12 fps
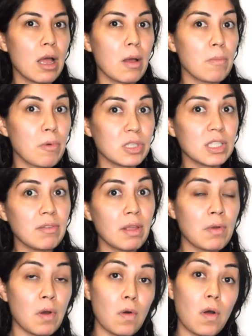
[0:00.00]
Most of them
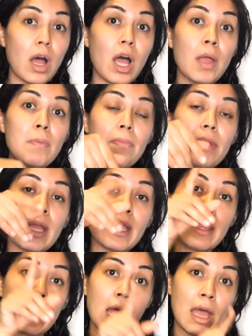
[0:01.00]
go up
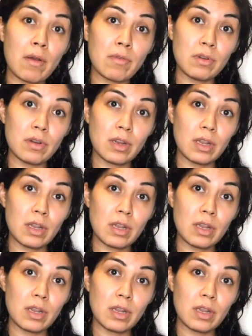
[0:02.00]
and down,